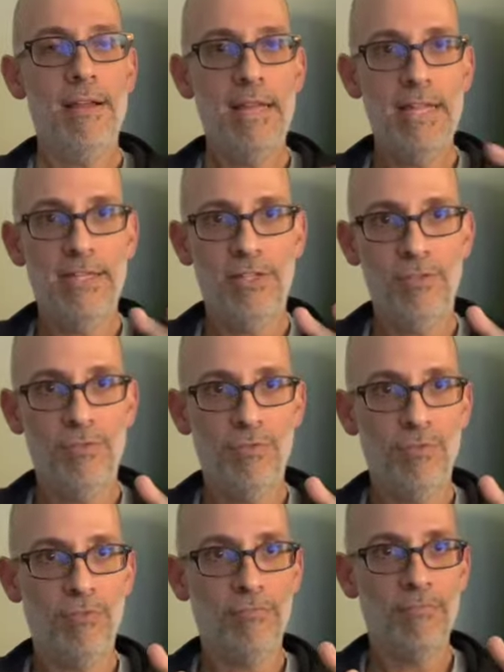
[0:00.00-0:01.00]
into
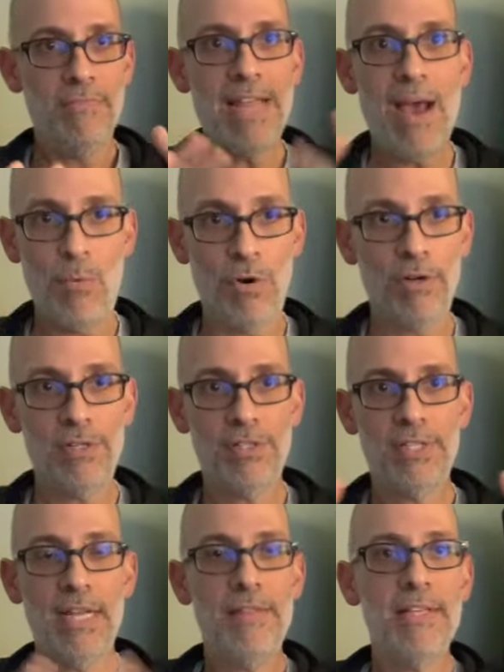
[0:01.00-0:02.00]

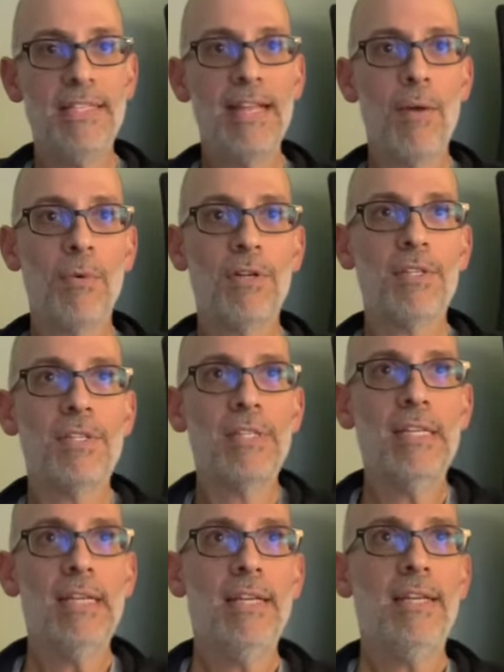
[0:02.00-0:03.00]
networks, and these
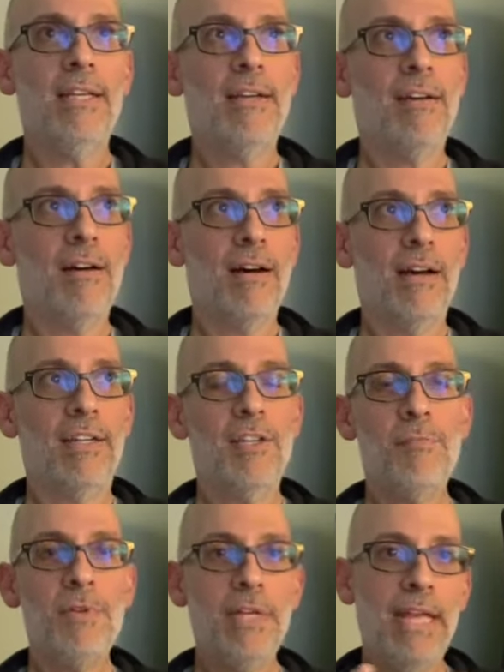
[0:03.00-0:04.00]
networks
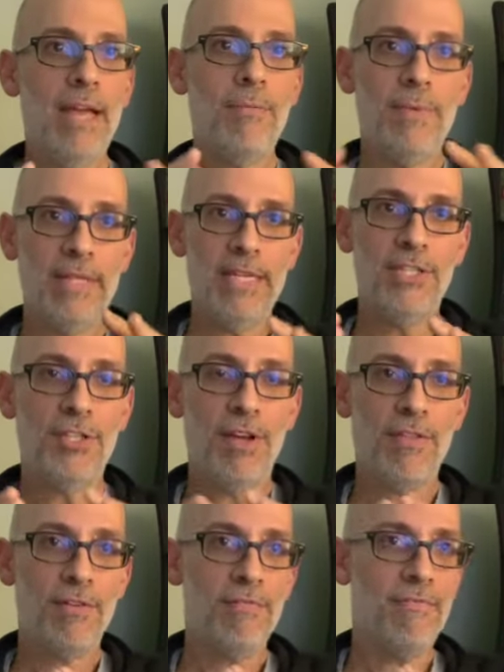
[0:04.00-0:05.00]
communicate with each
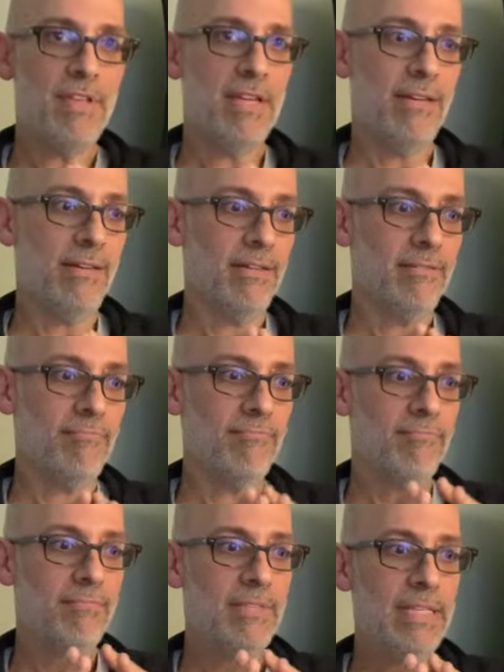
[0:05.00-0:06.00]
other via
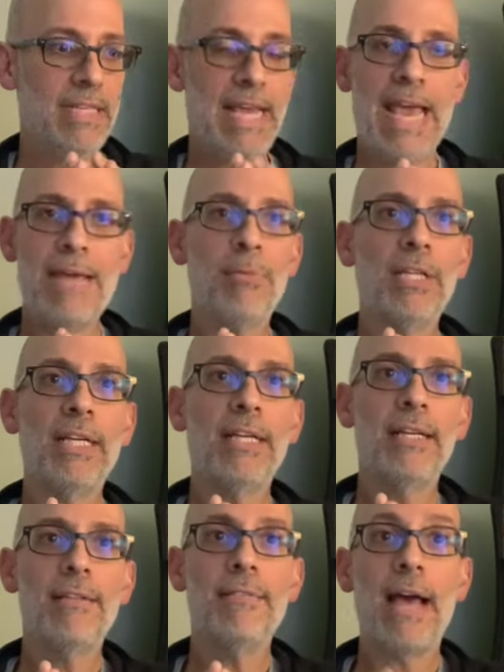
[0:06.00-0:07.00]

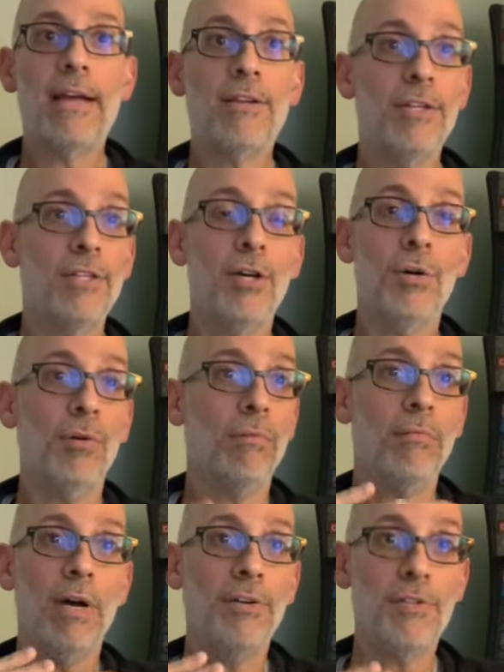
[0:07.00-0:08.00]
cabling that could go
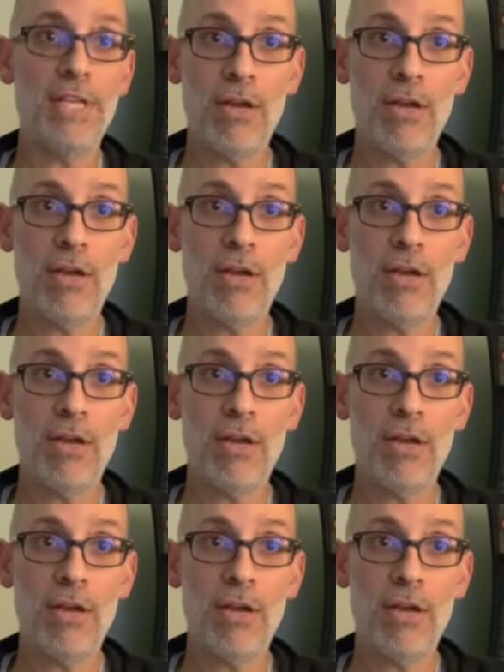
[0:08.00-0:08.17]
under the